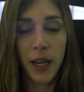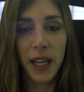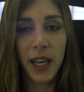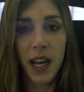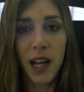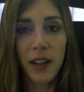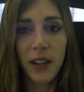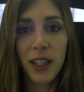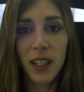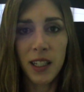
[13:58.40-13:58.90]
My
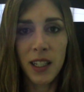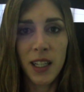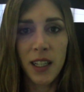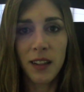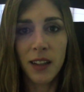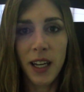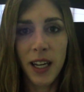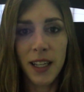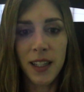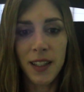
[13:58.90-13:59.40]
LED
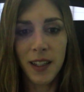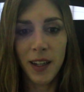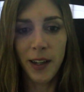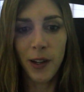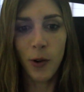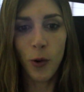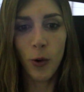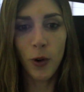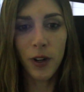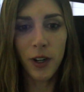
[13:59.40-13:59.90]
lights I
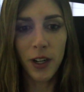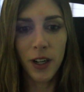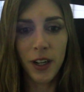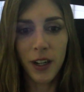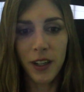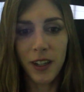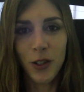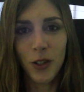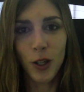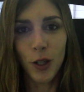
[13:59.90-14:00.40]

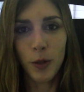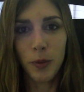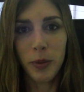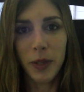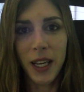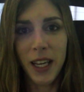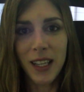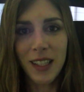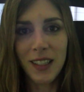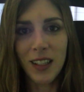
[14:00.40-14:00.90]
ordered to
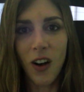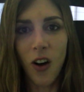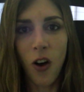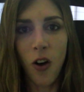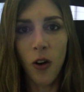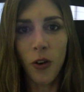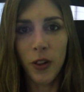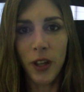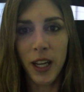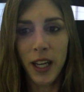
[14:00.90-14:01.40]
replace
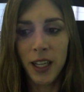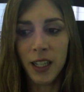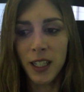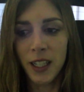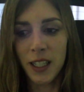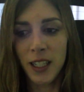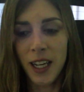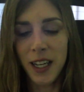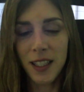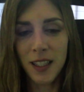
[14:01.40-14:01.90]
all the
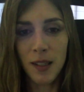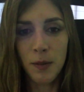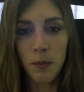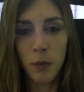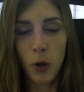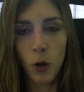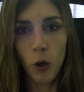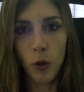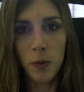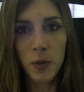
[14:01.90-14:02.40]
incandescent
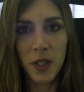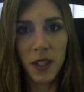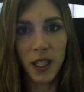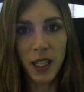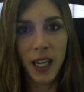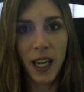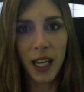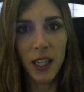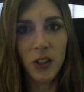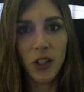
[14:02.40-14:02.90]
bulbs and the
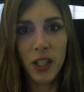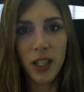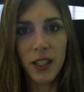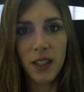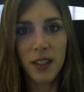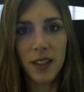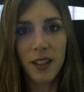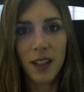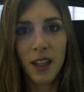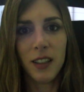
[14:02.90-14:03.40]

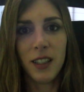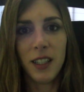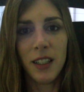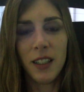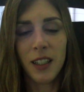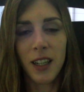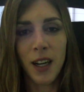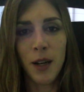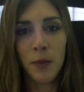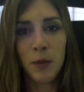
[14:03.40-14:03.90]
gauges
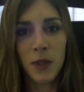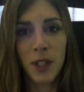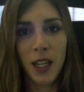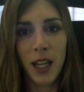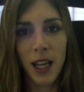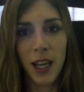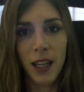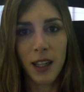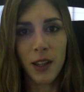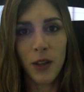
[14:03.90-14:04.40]
didn't come
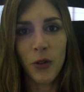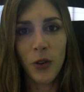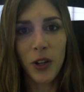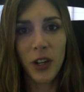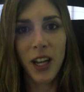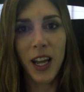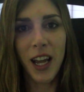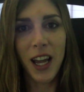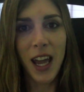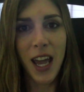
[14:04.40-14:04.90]
today. They
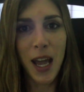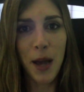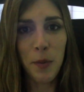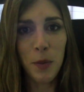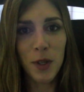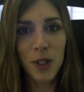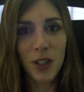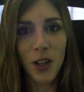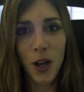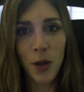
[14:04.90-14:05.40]
were
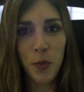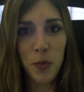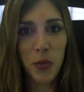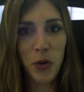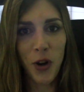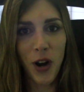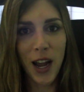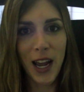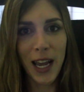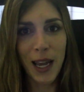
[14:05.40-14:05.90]
Amazon
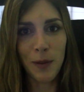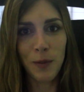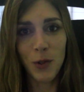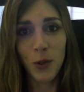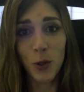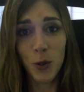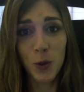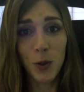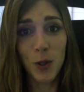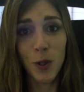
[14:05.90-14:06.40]
primed.
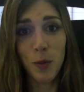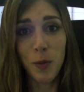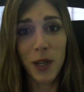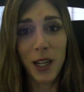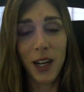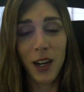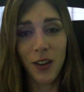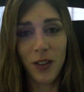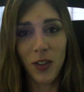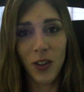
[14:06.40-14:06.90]
They were supposed to be
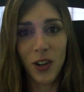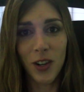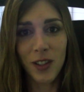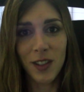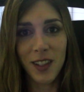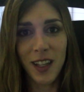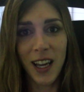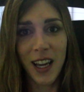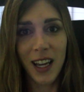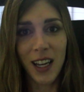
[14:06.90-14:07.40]
here
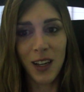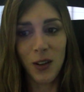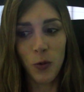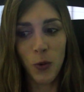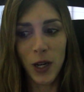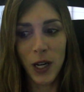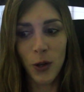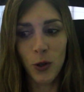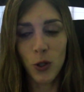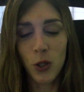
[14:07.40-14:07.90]
Thursday
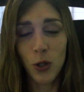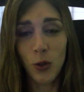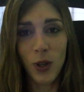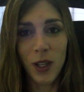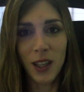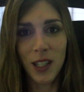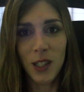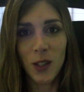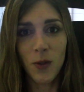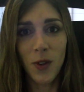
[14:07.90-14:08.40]
when I was
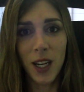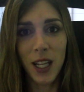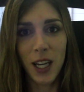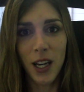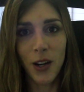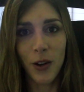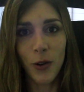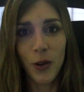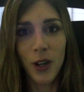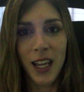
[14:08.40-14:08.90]
shooting this
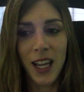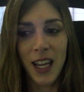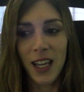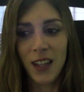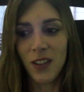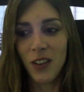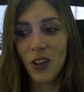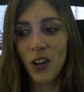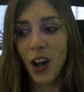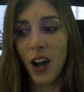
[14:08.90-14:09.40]
video
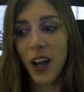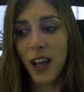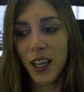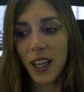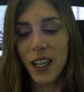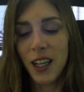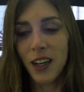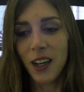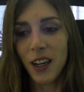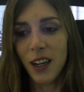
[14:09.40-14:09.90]
and they're not
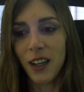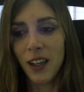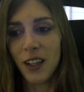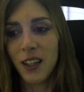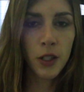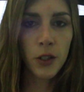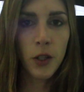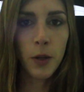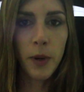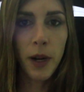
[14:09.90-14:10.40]
here.
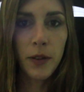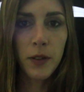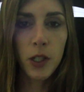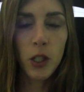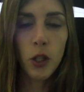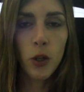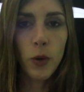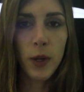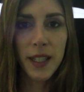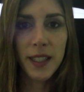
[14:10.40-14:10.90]
So I'm gonna have
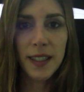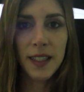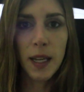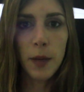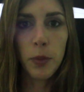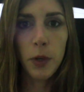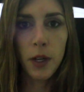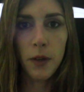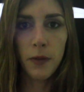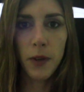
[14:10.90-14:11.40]
to do a
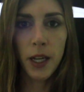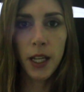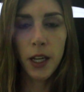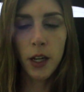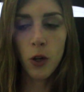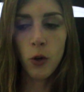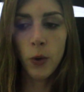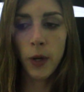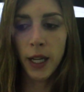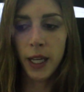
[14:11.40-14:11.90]
separate
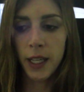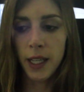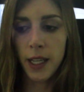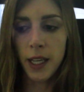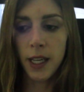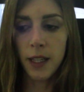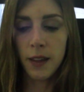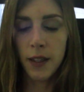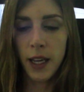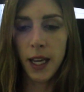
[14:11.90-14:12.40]
video when I
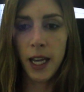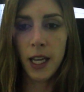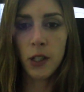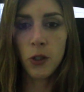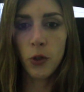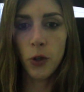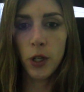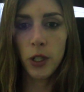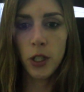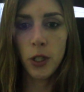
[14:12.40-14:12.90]
get the
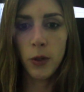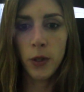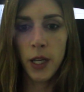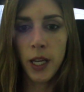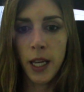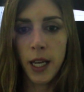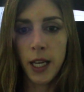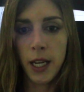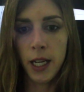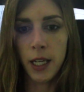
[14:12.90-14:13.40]
Android
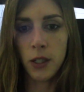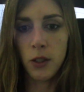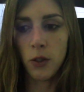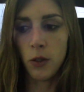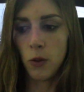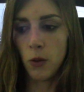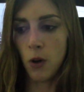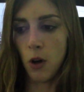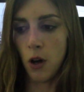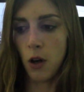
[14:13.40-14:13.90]
unit and I
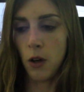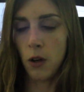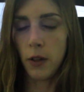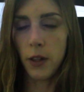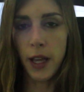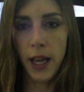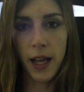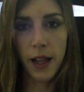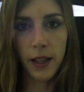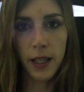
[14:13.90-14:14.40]
do all
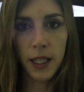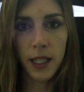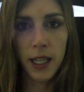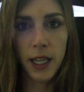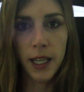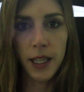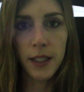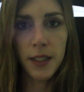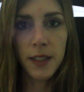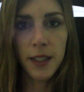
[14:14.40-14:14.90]
the
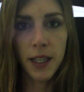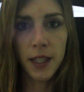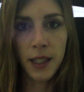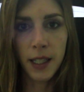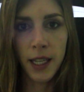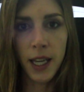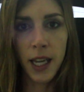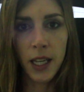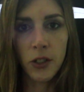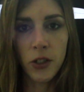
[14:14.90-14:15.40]
LEDs and
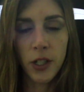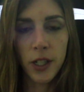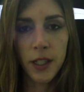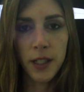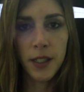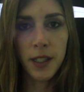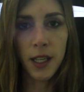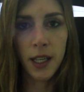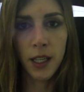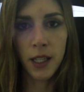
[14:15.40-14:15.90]
the
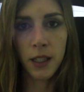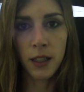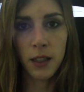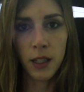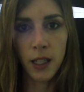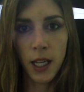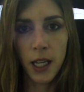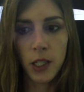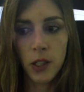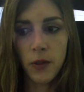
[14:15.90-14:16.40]
gauges
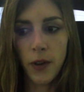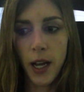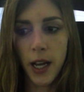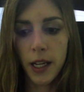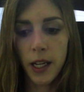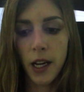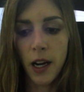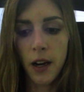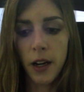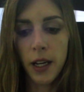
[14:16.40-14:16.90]
and
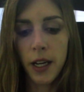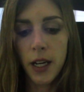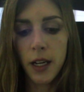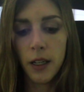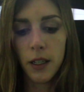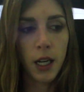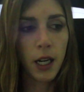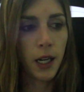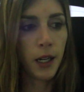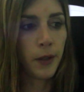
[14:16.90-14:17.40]
HVAC area.
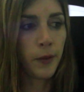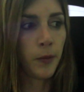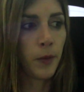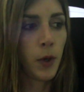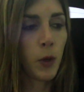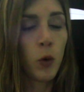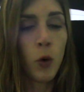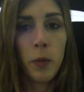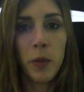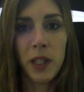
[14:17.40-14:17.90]

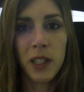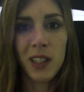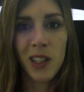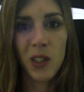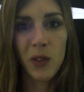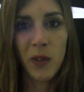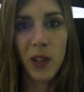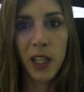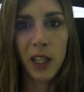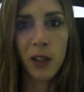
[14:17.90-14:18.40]
It won't be in
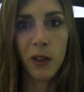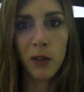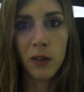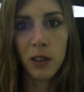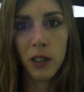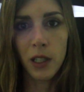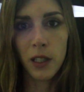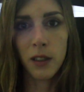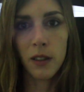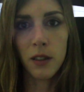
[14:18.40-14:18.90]
this video
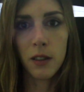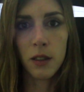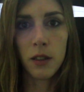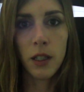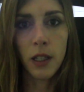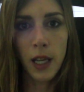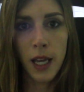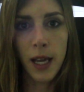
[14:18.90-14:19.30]
because